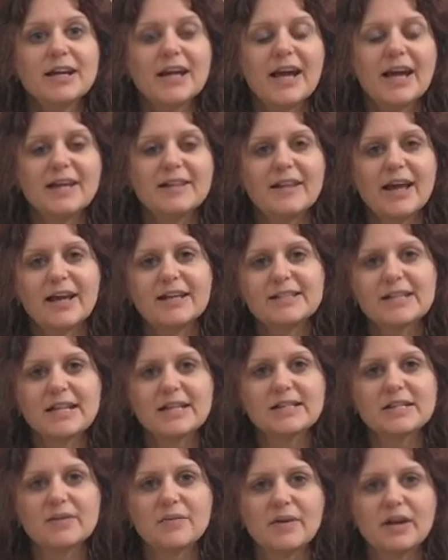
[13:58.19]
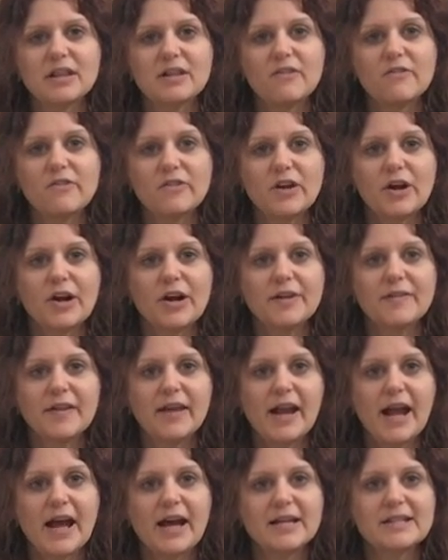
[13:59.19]
And that takes away the fear. And
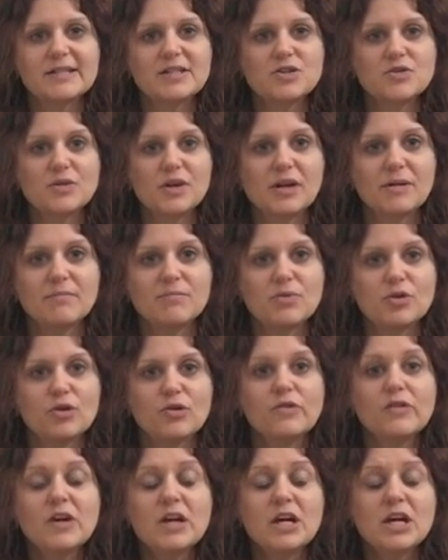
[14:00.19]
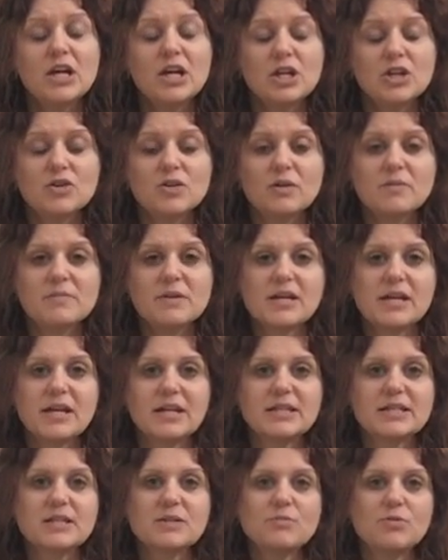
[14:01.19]
then as you can move, you can
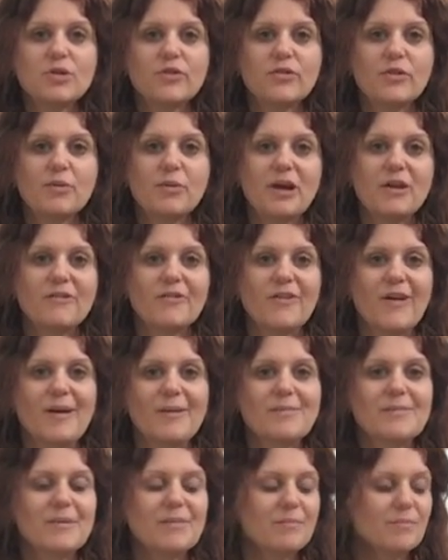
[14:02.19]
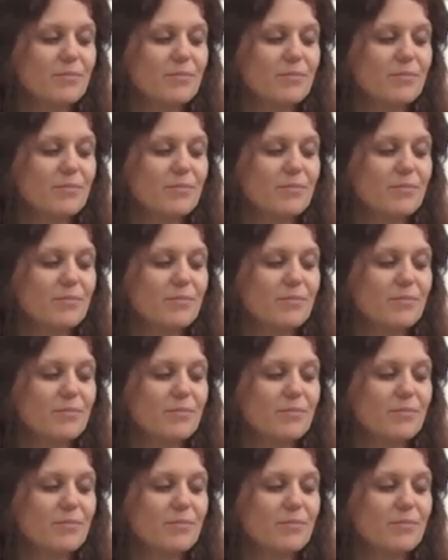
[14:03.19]
begin to move away from